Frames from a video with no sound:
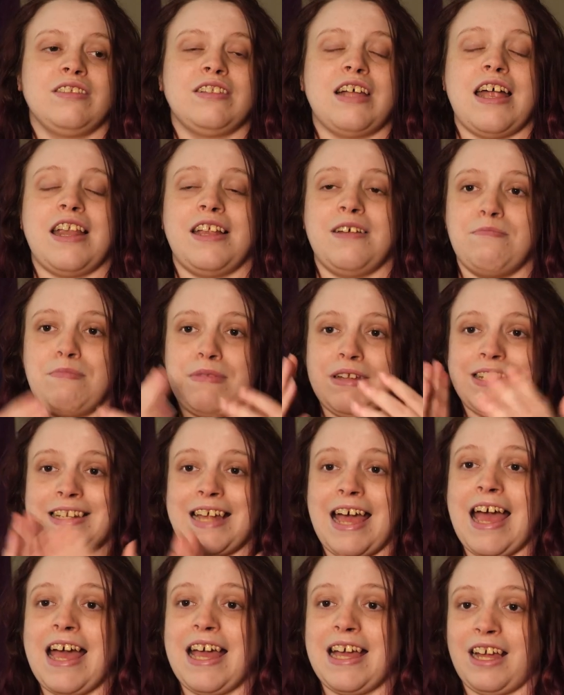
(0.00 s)
Then at
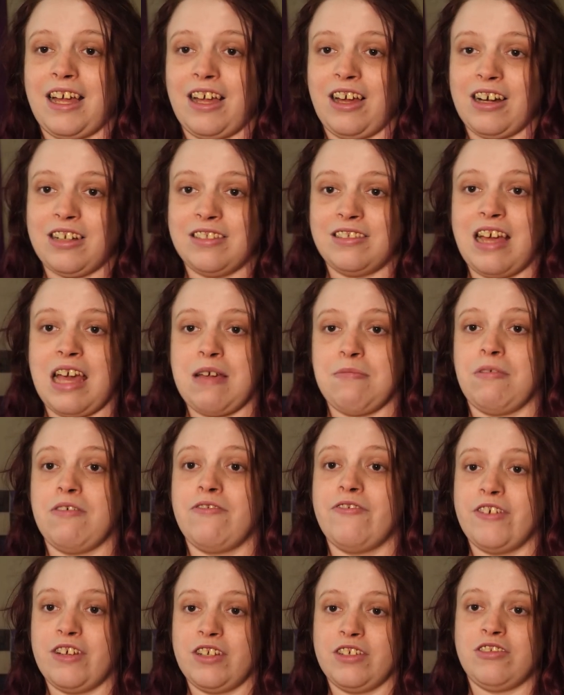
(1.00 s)
midday, I take my
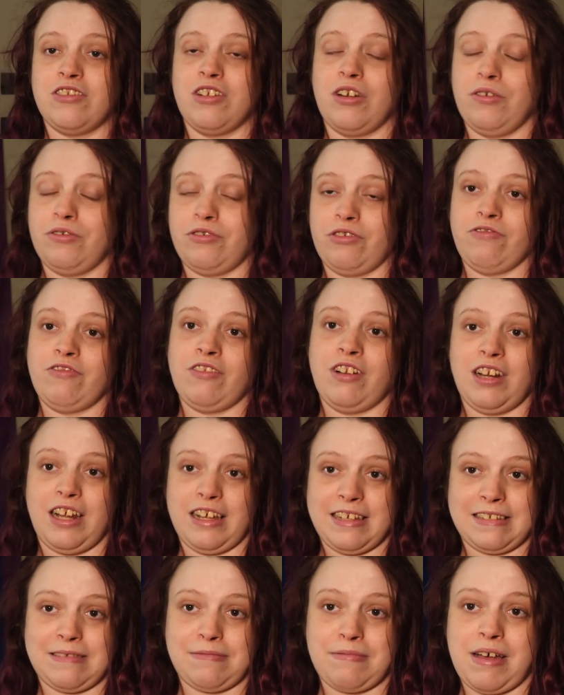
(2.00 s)
first dose of
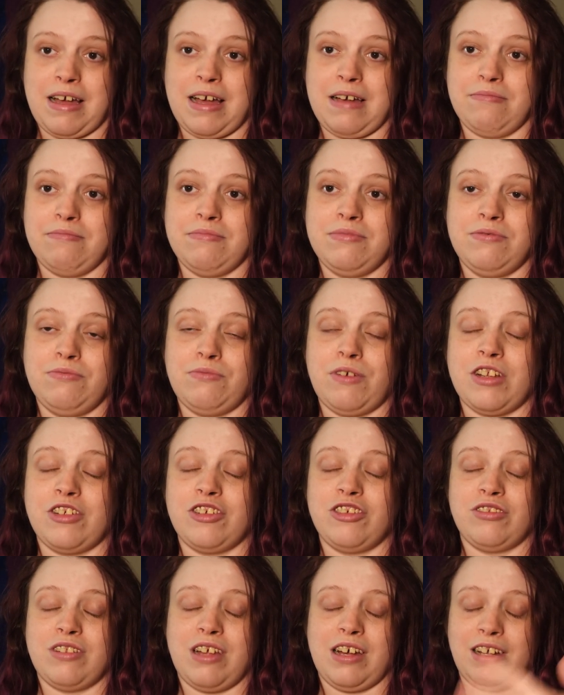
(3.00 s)
clonazepam,
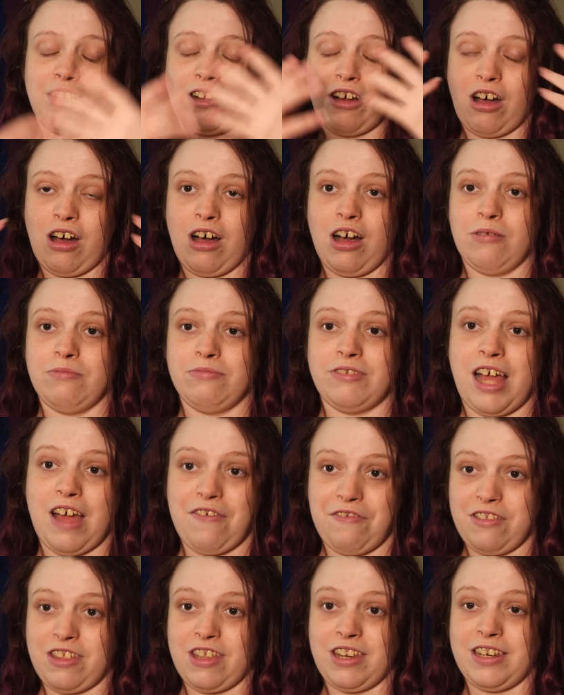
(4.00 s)
which then calms
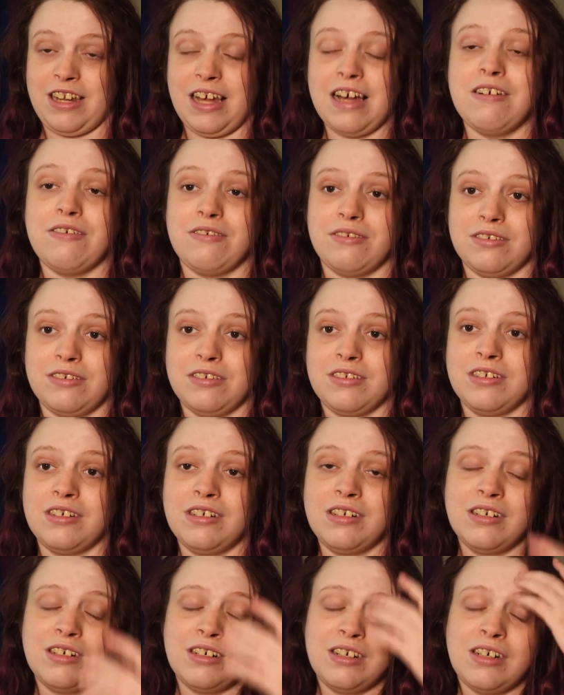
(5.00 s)
everything down.
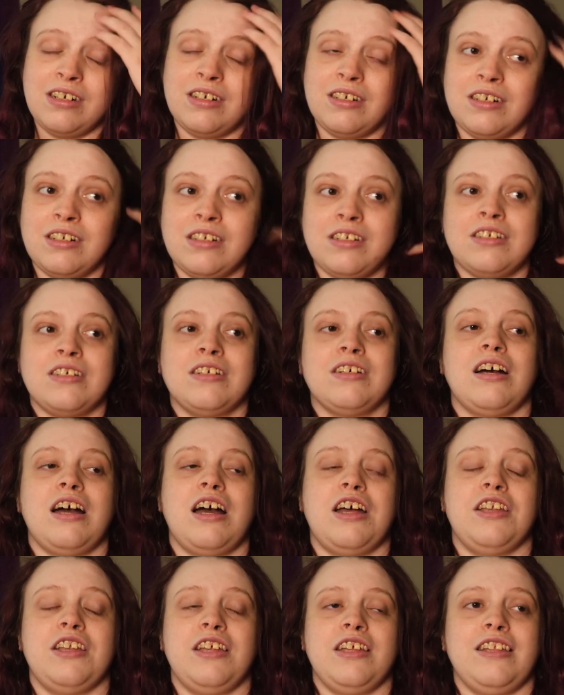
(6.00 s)

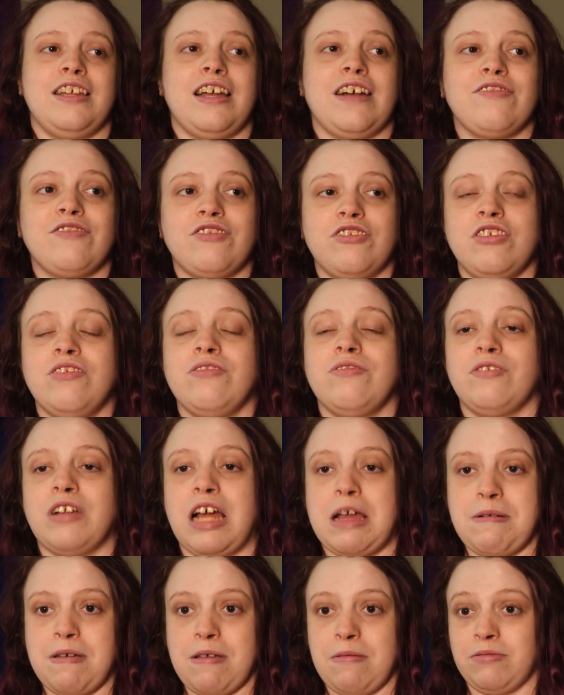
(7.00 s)
And in the afternoon,
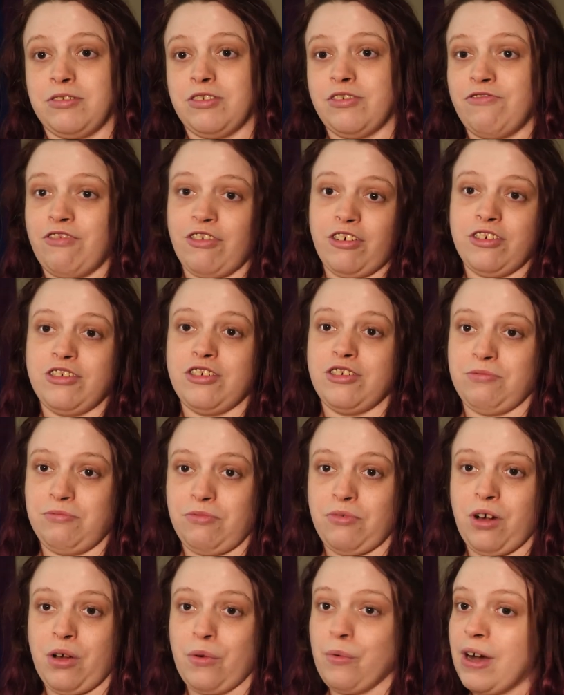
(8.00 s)
I'm able to
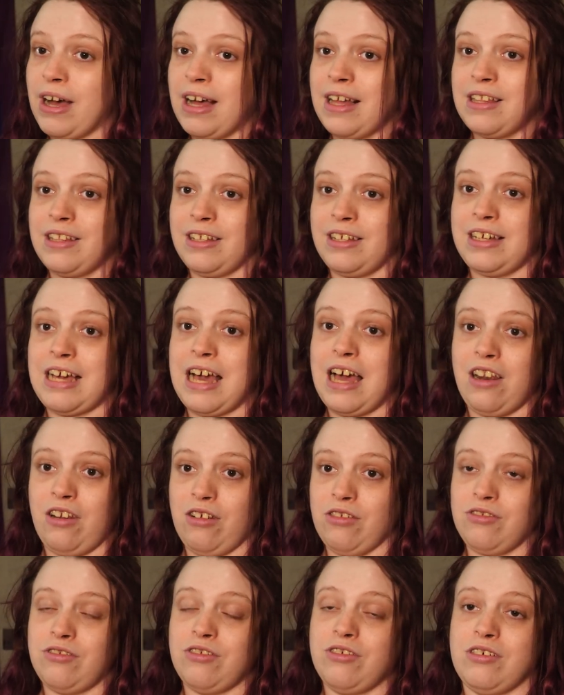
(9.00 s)
function quite well and get a
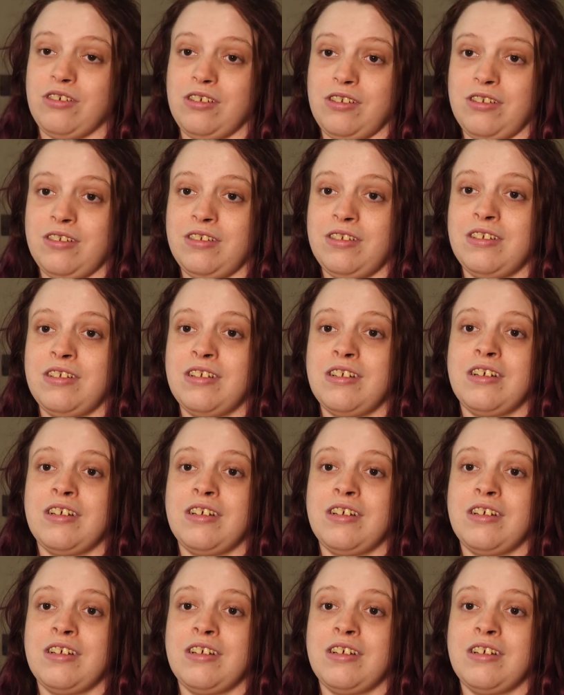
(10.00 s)
lot done.